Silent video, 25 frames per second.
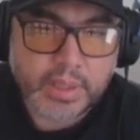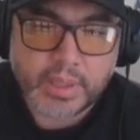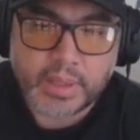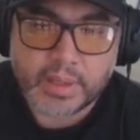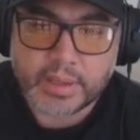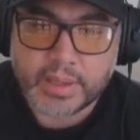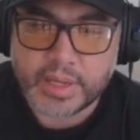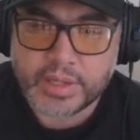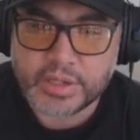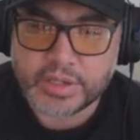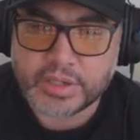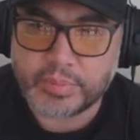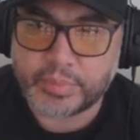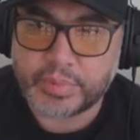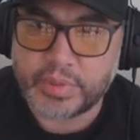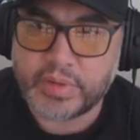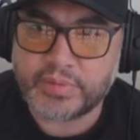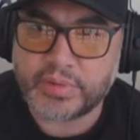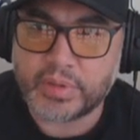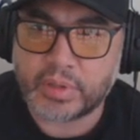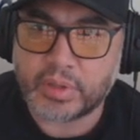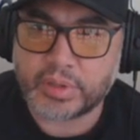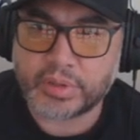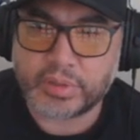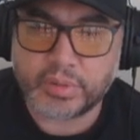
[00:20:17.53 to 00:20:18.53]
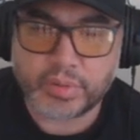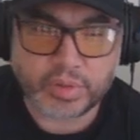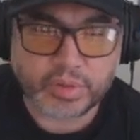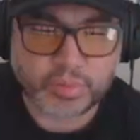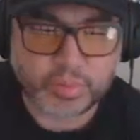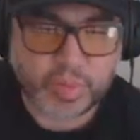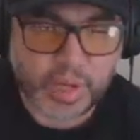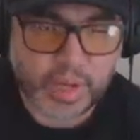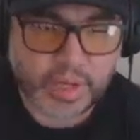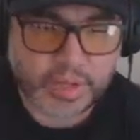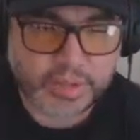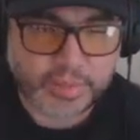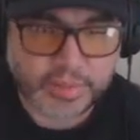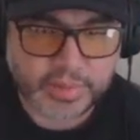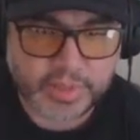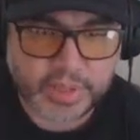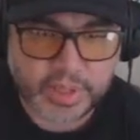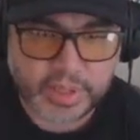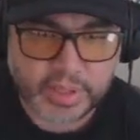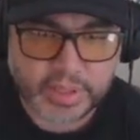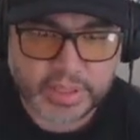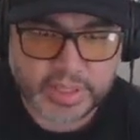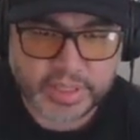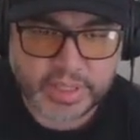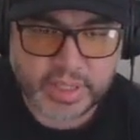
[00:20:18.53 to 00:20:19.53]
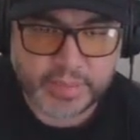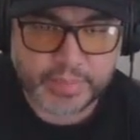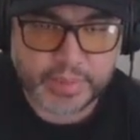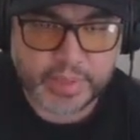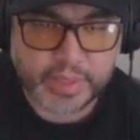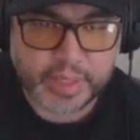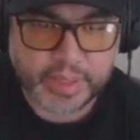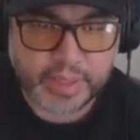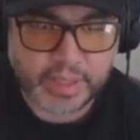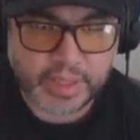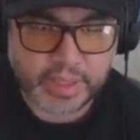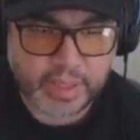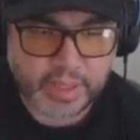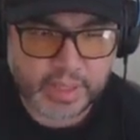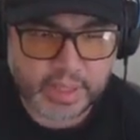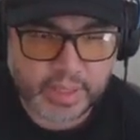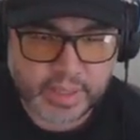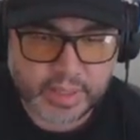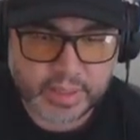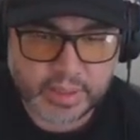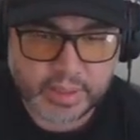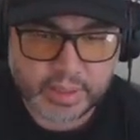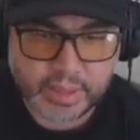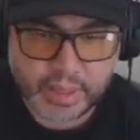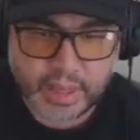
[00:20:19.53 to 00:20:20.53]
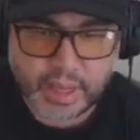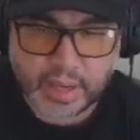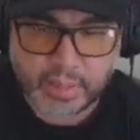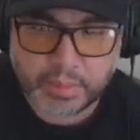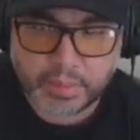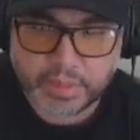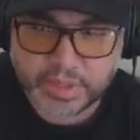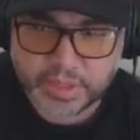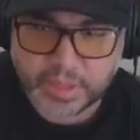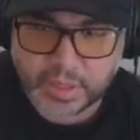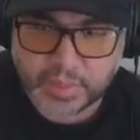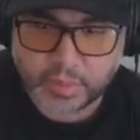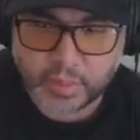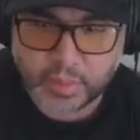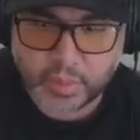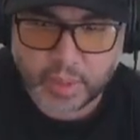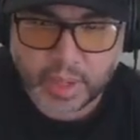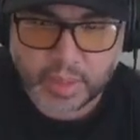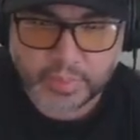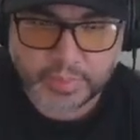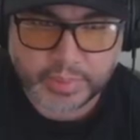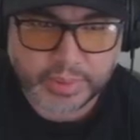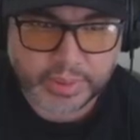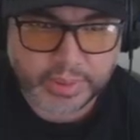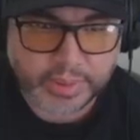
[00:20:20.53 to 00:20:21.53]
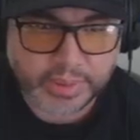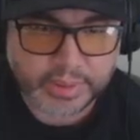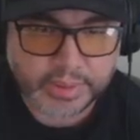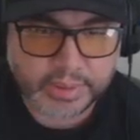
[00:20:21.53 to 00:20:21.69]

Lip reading: Okay, just a brief look through his roster. Make sure I didn't skip anything. I almost skipped Wampa.